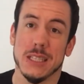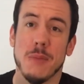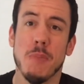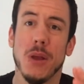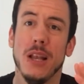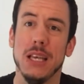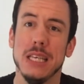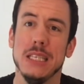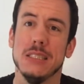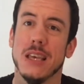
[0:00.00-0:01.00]
then
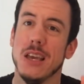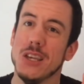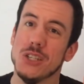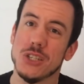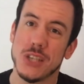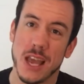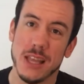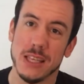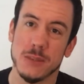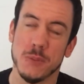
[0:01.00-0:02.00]
please share this,